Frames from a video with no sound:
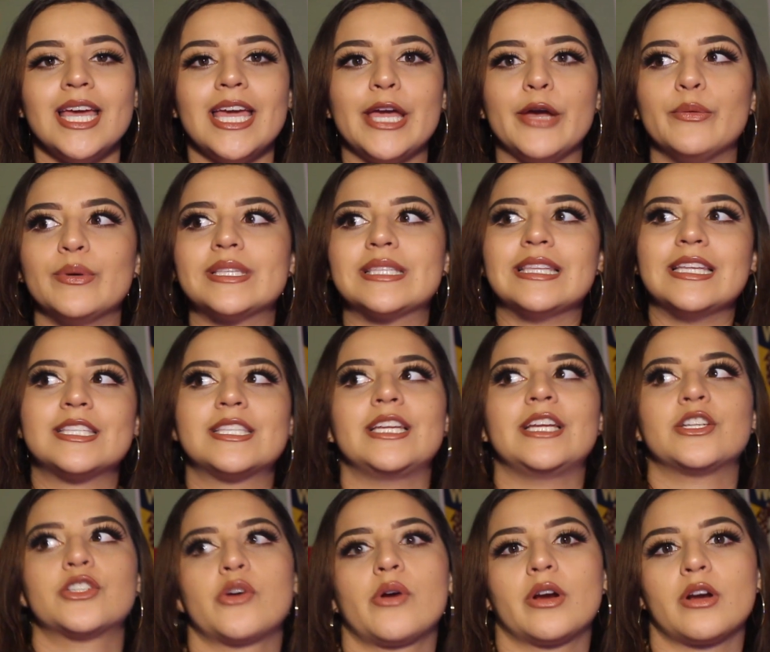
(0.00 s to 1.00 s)
it was
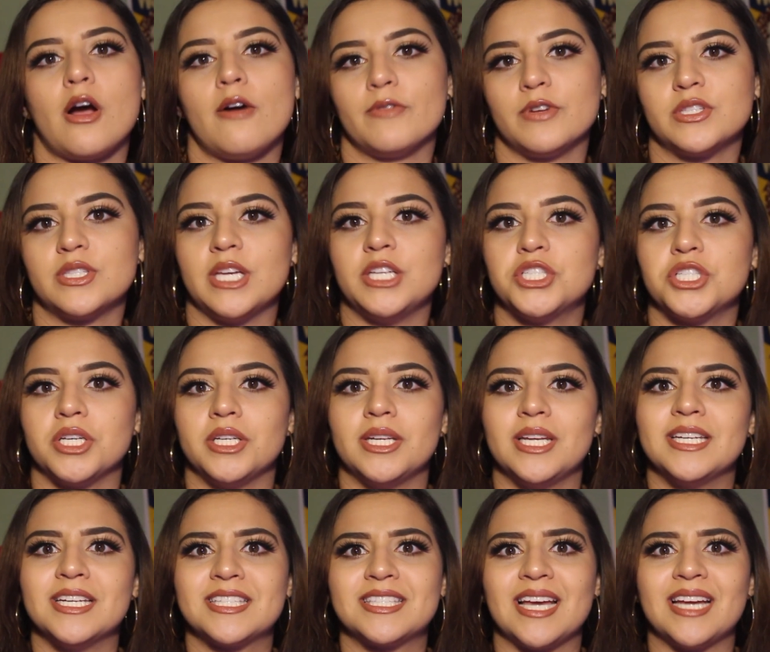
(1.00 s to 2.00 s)
listening to our conversation
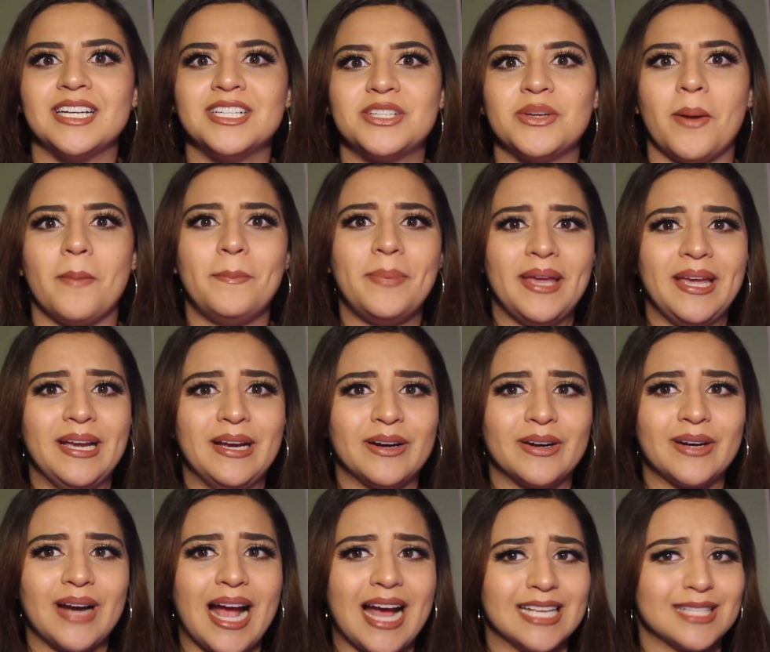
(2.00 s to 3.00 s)
and decided to
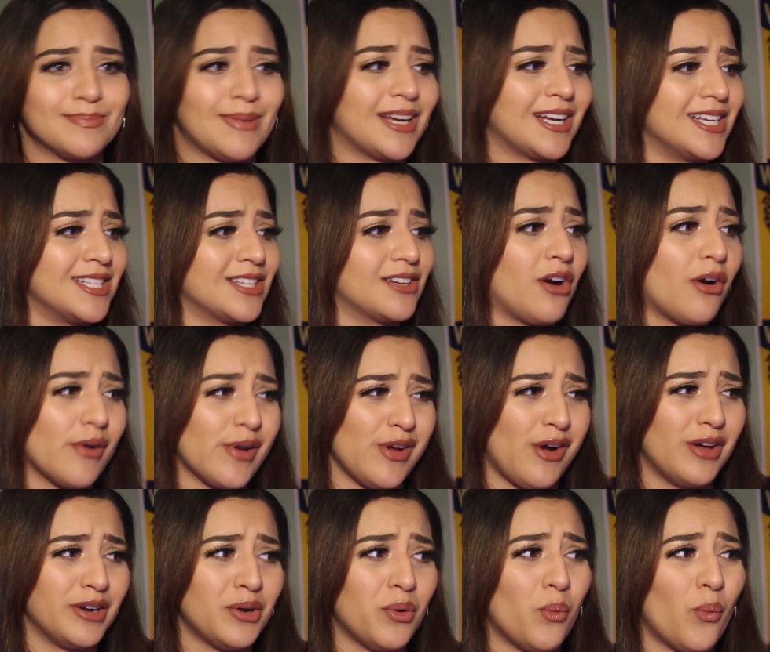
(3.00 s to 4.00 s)
appear as my cousin
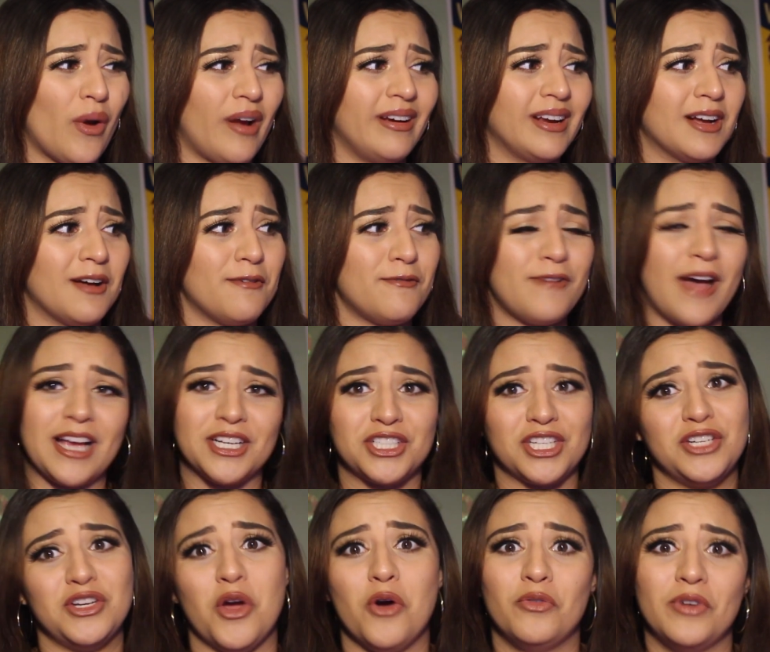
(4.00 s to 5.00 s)
Ariana wearing a
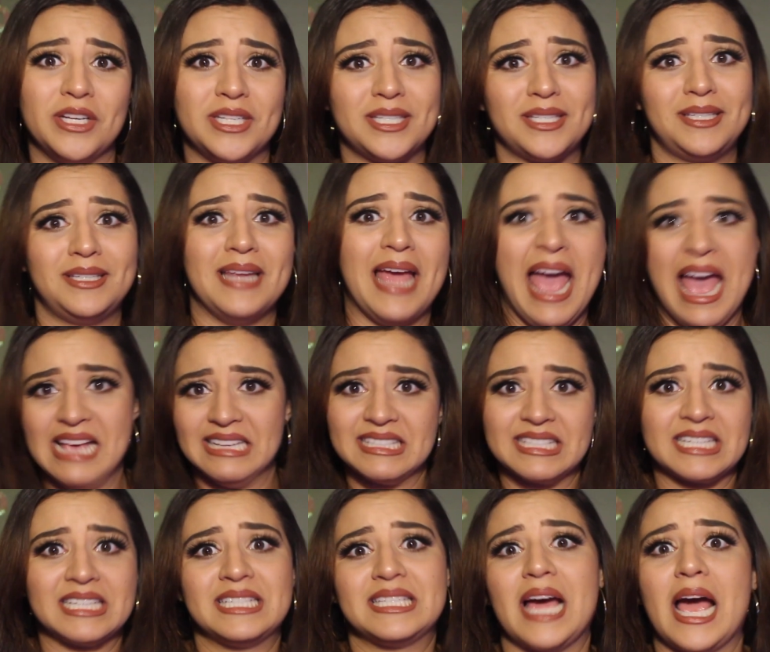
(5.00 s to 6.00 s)
Fashion
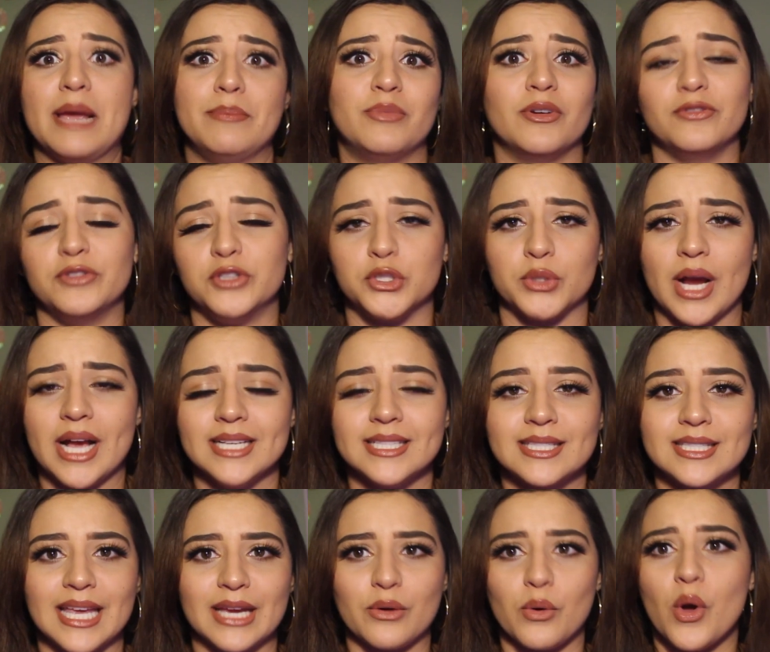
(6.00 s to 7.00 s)
Nova-esque type of
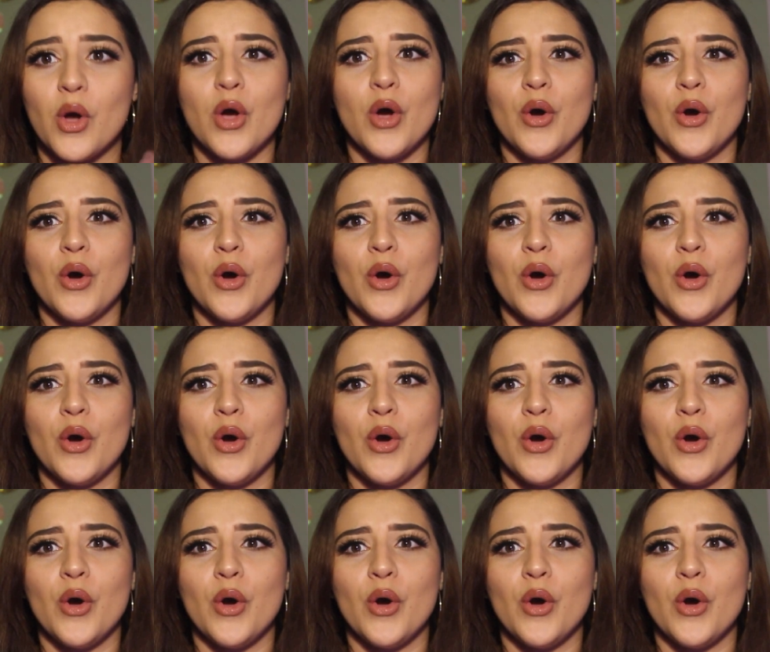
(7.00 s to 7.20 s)
dress. Like,